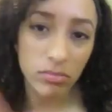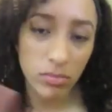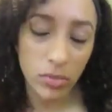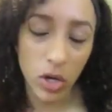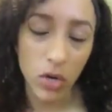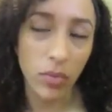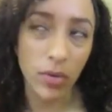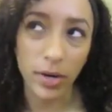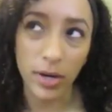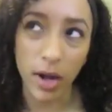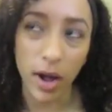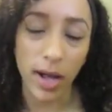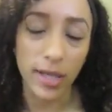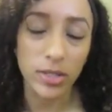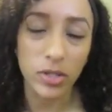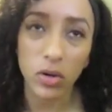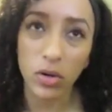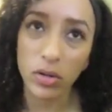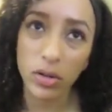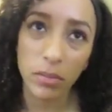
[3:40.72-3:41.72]
Don't worry, y'all. I
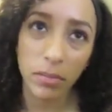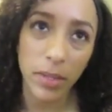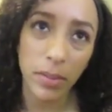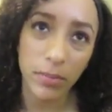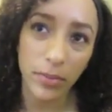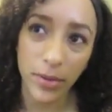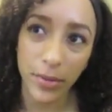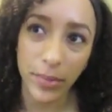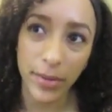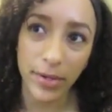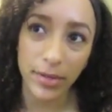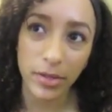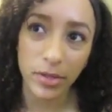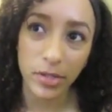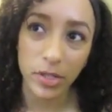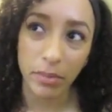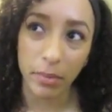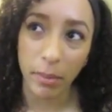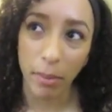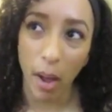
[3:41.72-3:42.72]
told the people that work at the
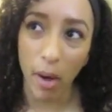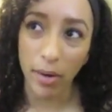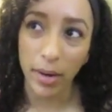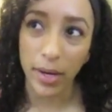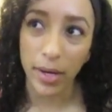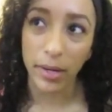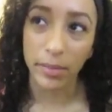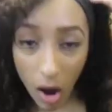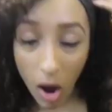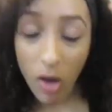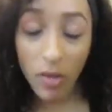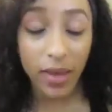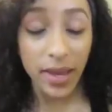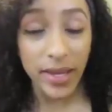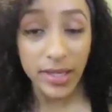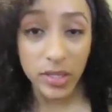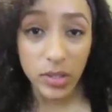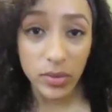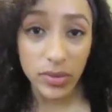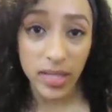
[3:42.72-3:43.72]
gym about him. All they
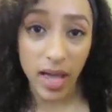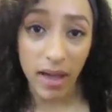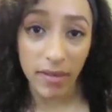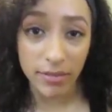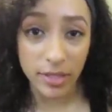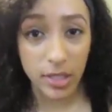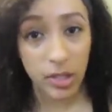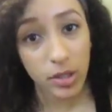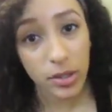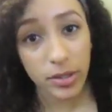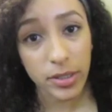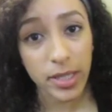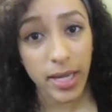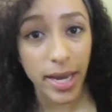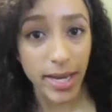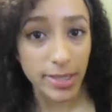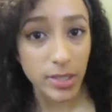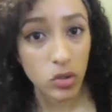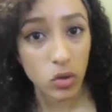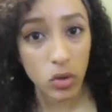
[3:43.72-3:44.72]
can do is have security
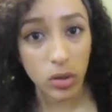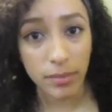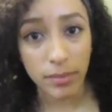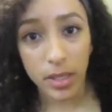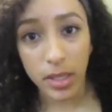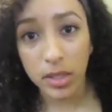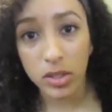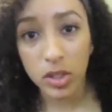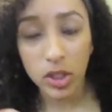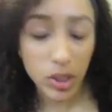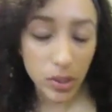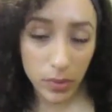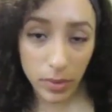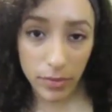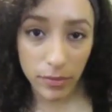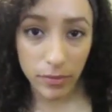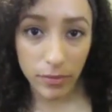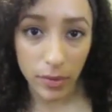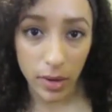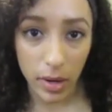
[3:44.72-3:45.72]
escort me to
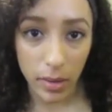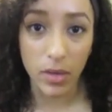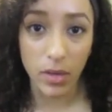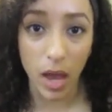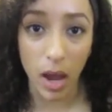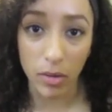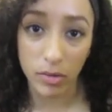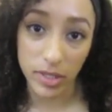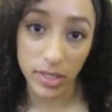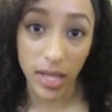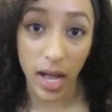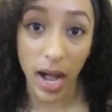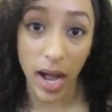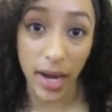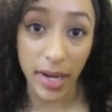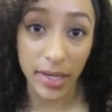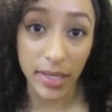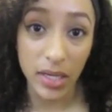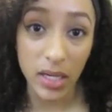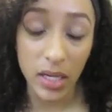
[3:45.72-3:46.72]
and from
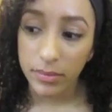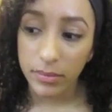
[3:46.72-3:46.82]
outside.